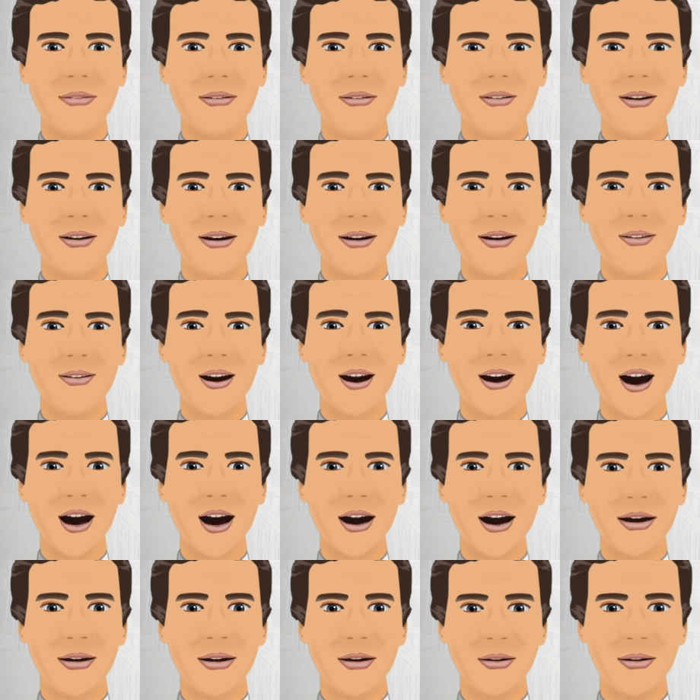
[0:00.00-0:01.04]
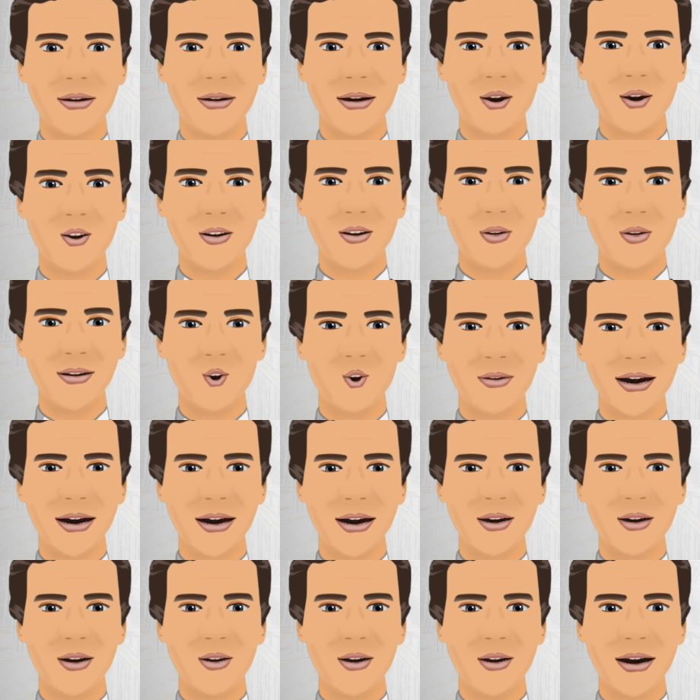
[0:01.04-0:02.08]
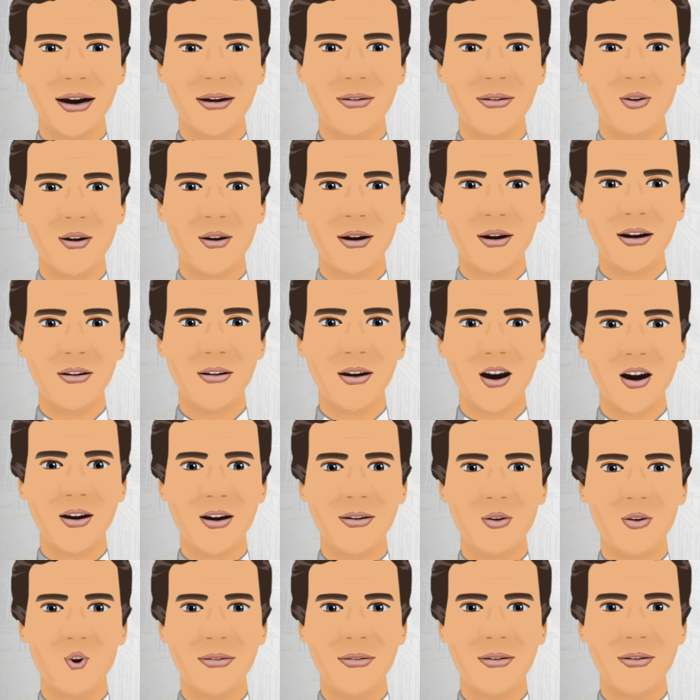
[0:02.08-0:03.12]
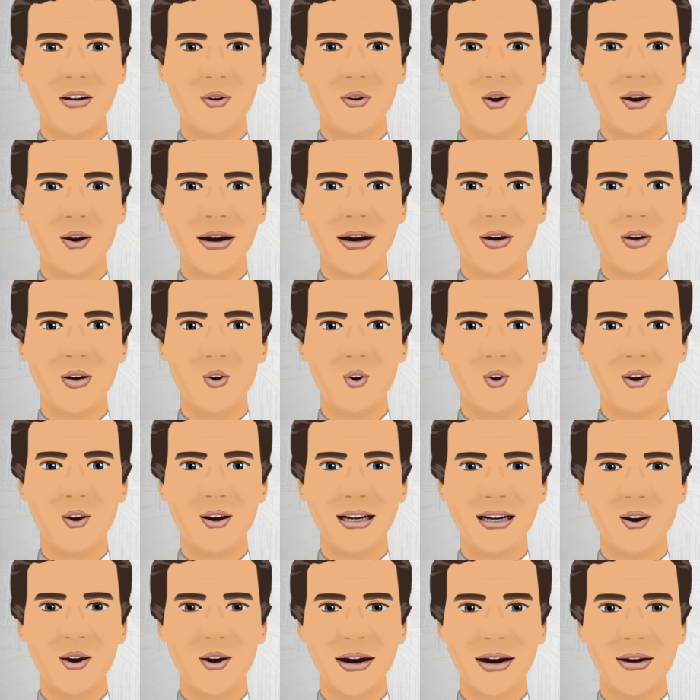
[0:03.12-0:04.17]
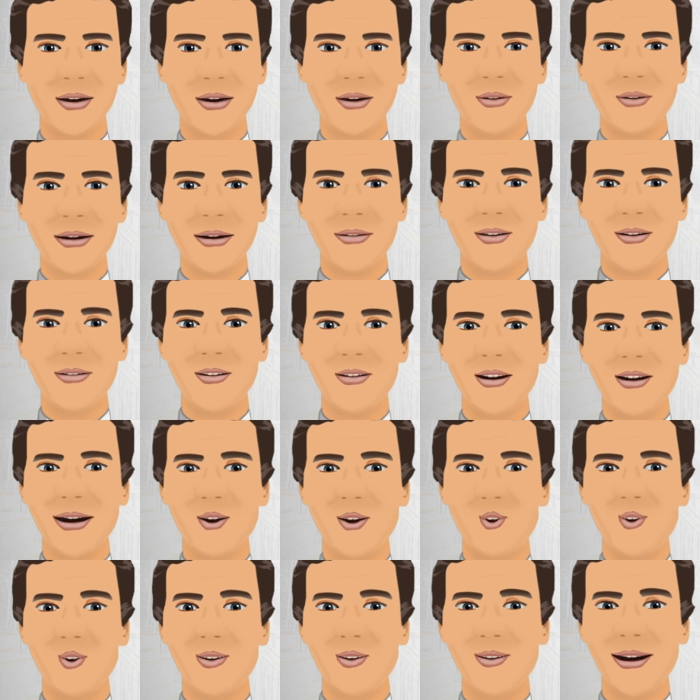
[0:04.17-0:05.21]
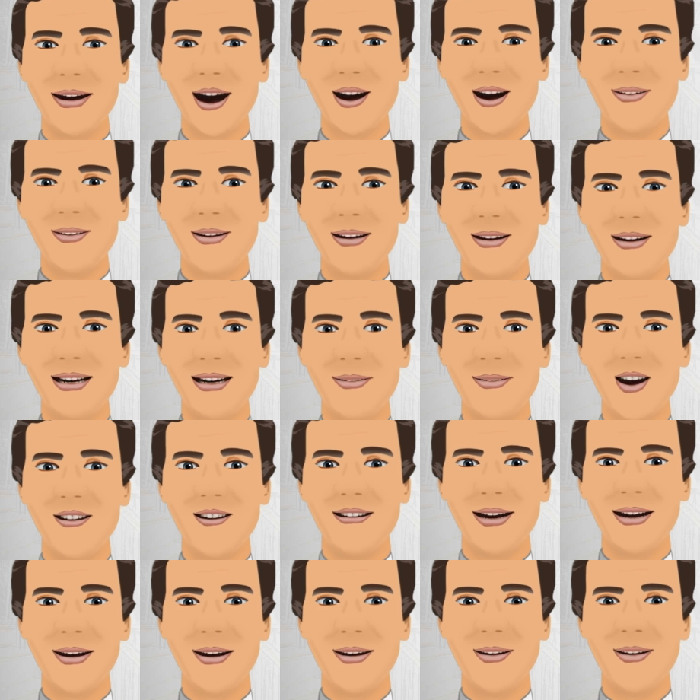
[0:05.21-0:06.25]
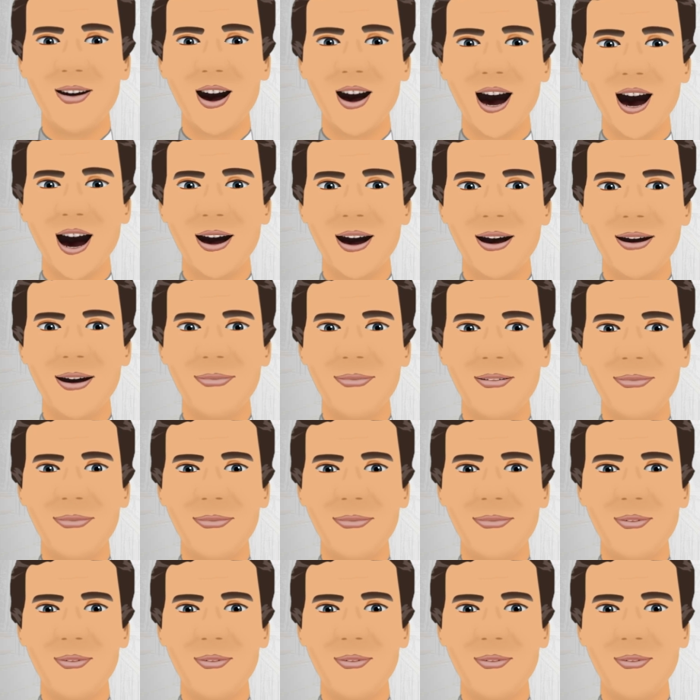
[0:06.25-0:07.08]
Metal forging appears to be a key turning point in the creation of significant air pollution levels outside the home.